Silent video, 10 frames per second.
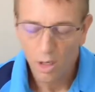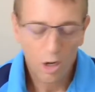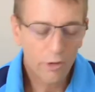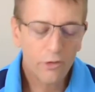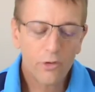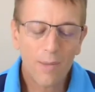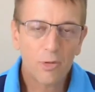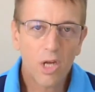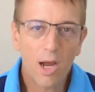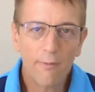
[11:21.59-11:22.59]
Are the
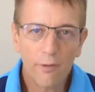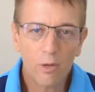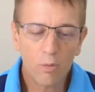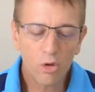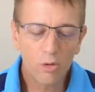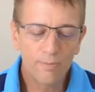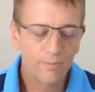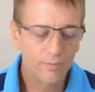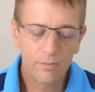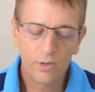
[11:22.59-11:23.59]
straps comfortable?
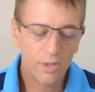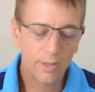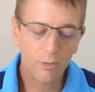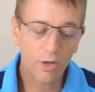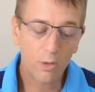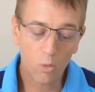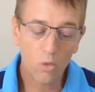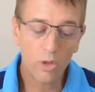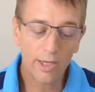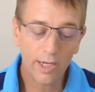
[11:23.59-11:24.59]
Seems like
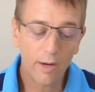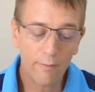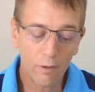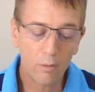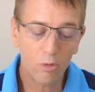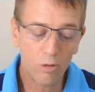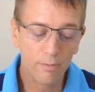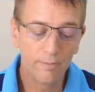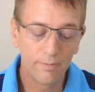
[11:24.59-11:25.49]
really comfortable.